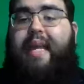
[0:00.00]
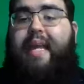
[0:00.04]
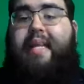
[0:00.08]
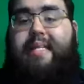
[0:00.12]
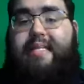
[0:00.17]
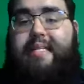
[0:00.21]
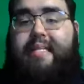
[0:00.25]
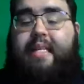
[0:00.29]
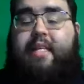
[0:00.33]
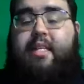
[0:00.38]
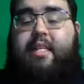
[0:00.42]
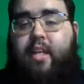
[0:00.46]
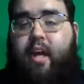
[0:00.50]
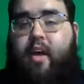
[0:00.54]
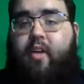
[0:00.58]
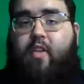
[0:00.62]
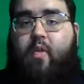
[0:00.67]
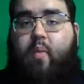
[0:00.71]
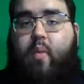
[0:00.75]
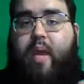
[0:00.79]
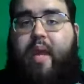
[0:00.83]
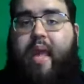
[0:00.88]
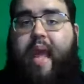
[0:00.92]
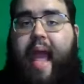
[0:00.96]
against each
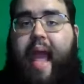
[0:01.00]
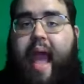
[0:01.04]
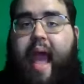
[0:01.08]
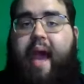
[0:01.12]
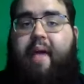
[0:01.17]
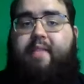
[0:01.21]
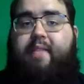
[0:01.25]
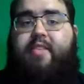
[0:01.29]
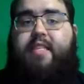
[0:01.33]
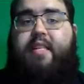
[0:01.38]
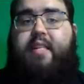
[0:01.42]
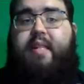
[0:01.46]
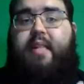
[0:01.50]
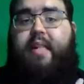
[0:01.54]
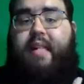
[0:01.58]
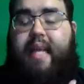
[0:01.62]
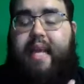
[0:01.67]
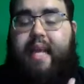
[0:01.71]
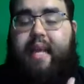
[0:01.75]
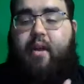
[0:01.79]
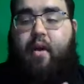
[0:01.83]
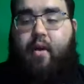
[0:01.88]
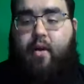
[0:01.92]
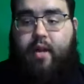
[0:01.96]
other. We have to
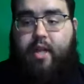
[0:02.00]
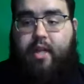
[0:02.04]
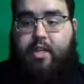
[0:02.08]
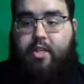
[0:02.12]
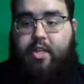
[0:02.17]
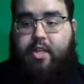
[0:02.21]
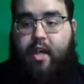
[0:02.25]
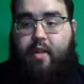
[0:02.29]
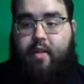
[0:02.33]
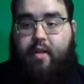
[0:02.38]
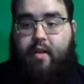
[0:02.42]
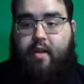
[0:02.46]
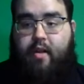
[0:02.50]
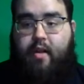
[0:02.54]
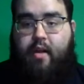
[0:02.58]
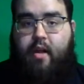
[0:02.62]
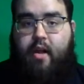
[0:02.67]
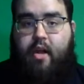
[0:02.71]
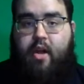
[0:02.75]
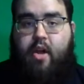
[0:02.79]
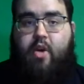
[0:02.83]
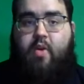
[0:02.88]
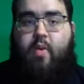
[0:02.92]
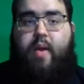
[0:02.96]
lean on each other.
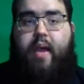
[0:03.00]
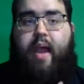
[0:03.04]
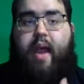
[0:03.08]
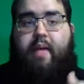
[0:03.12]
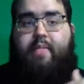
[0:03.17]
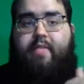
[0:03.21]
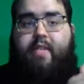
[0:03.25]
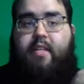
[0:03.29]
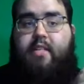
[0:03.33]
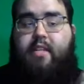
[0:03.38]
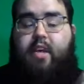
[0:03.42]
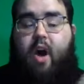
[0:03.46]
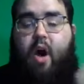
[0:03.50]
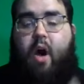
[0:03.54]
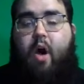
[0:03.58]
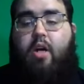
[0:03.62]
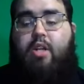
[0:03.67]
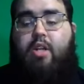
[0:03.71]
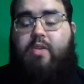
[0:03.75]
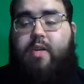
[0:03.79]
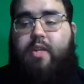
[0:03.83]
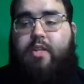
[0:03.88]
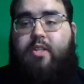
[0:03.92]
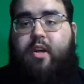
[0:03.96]
We have to
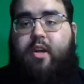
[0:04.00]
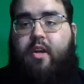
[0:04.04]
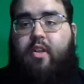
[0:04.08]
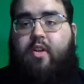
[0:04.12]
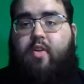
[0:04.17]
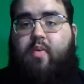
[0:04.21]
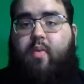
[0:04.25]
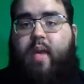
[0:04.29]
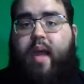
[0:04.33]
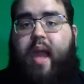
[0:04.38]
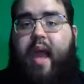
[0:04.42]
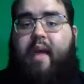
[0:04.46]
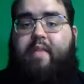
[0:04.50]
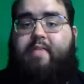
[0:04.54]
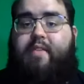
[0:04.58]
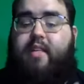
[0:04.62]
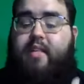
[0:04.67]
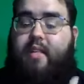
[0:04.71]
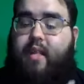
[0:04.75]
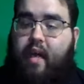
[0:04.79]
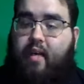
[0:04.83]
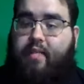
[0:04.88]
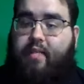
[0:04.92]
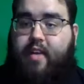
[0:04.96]
talk to each other, and we have
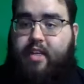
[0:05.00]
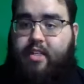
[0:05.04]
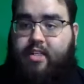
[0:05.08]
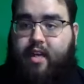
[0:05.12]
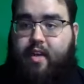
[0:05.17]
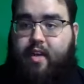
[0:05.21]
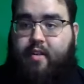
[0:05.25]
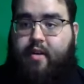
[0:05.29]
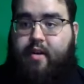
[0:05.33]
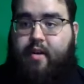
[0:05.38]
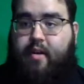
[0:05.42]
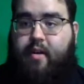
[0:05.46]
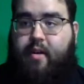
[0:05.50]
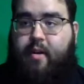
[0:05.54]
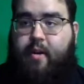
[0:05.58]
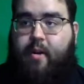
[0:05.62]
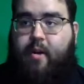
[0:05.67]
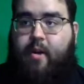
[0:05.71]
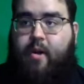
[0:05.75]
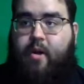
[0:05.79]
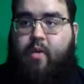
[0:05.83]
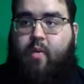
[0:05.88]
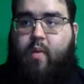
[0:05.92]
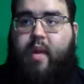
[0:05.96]
to love each other.
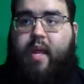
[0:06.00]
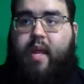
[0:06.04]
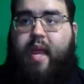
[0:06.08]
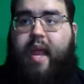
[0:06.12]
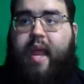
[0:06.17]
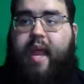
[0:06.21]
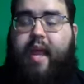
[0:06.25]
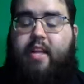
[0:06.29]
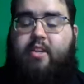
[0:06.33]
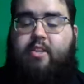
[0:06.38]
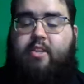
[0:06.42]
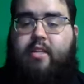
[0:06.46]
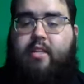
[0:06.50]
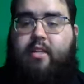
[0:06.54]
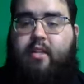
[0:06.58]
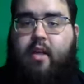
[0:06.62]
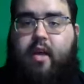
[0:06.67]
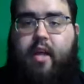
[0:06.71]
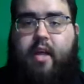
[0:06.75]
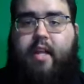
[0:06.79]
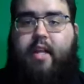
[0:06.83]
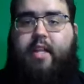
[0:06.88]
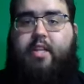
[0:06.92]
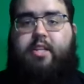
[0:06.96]
We can't just
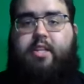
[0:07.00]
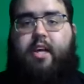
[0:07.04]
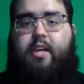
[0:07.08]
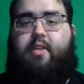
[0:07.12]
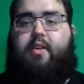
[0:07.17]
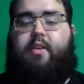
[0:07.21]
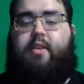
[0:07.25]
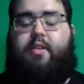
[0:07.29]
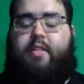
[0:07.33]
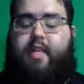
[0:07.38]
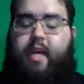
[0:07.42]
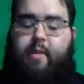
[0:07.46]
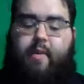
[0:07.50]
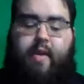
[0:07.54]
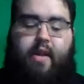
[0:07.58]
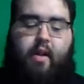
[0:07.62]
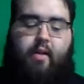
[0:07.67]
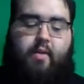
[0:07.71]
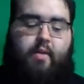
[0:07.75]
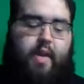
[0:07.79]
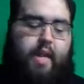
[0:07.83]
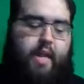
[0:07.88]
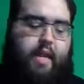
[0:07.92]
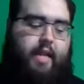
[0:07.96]
look at each other and say we
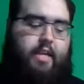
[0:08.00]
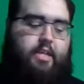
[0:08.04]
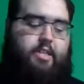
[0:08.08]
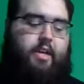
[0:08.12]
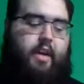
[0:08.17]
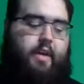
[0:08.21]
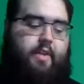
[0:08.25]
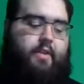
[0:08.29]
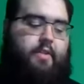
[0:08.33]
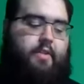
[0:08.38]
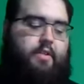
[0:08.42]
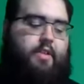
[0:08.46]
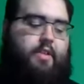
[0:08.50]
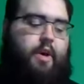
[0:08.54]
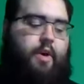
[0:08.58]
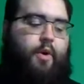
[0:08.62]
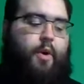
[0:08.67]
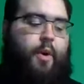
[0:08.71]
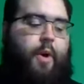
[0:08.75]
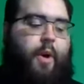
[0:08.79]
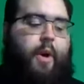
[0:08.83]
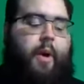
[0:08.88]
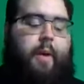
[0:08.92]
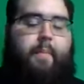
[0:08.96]
don't need each other.
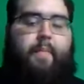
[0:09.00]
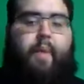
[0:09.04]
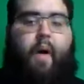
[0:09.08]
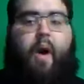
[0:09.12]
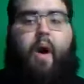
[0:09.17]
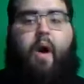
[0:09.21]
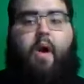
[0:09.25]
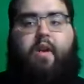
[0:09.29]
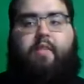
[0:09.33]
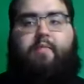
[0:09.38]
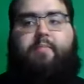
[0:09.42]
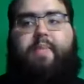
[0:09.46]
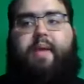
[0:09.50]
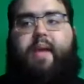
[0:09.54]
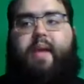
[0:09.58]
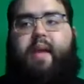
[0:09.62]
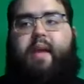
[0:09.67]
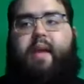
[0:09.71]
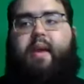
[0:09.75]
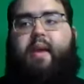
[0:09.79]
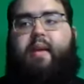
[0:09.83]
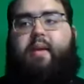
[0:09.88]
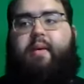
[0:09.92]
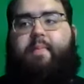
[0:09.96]
So part of
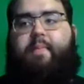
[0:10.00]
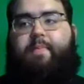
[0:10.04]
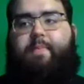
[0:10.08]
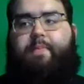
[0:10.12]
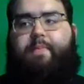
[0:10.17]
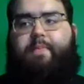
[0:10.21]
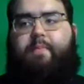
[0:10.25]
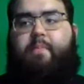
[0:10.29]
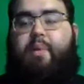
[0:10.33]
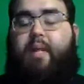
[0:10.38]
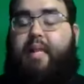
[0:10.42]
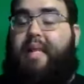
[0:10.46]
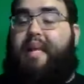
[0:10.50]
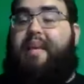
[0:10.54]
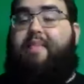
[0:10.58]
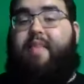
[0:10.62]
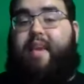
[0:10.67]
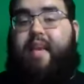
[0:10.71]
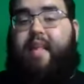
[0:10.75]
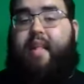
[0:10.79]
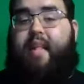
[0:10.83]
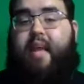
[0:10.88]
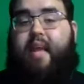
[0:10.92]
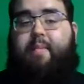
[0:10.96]

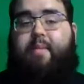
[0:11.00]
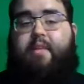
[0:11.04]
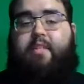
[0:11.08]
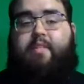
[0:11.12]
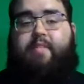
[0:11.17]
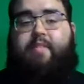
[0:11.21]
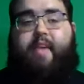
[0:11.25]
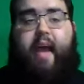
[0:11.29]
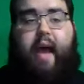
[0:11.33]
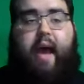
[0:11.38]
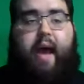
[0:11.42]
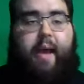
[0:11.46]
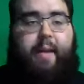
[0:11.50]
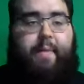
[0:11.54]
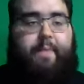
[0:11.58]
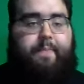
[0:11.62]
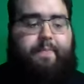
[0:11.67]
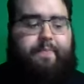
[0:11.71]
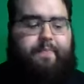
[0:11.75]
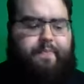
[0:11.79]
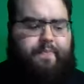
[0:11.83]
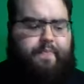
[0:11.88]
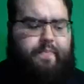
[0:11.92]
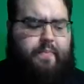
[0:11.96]
believing in the image of
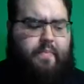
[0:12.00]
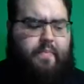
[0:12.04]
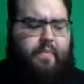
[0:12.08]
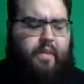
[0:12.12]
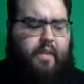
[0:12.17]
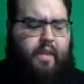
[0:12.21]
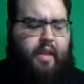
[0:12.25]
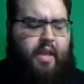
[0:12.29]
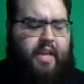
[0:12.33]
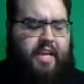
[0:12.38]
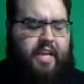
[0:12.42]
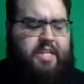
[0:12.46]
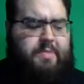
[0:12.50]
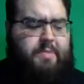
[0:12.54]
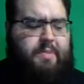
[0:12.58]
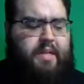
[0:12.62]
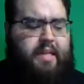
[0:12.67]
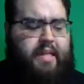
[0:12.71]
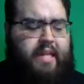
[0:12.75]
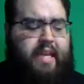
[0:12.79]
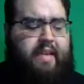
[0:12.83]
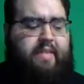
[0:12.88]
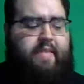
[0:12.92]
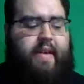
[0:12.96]
God is
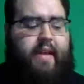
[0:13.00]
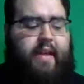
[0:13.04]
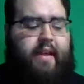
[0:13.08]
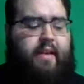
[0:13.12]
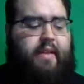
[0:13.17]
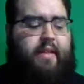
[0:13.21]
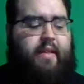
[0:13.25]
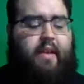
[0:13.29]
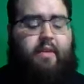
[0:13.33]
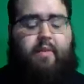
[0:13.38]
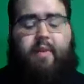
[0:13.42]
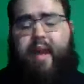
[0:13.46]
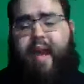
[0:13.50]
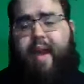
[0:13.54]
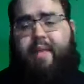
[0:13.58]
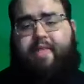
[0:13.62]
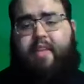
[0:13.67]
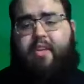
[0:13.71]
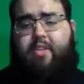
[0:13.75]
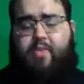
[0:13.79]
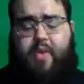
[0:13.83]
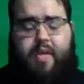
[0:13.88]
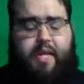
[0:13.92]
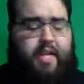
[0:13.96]
believing that we
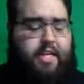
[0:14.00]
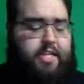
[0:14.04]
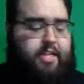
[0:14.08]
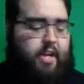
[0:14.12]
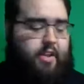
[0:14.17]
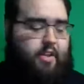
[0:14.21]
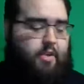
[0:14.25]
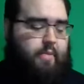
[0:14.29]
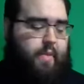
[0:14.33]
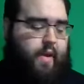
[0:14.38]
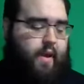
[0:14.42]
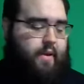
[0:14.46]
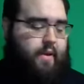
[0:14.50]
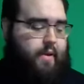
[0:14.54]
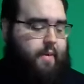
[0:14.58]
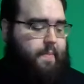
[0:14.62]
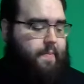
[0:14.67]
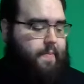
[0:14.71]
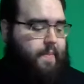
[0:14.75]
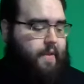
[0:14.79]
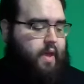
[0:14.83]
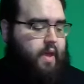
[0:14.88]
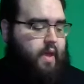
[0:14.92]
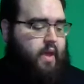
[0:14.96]
have to treat each other better.
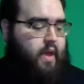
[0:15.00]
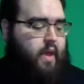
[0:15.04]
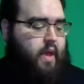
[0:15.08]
